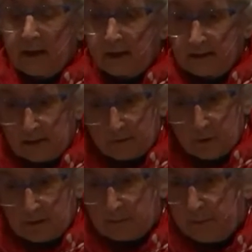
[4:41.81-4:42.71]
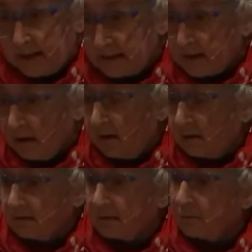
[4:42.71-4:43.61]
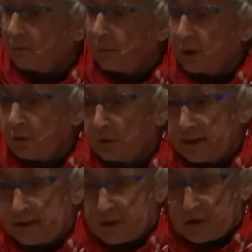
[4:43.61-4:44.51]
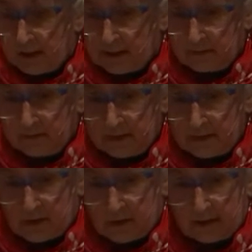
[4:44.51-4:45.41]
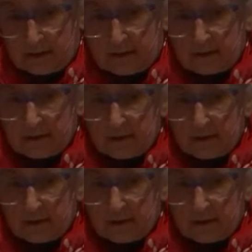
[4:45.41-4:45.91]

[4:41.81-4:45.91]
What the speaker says: and then, of course, based on what we call the extractive industries.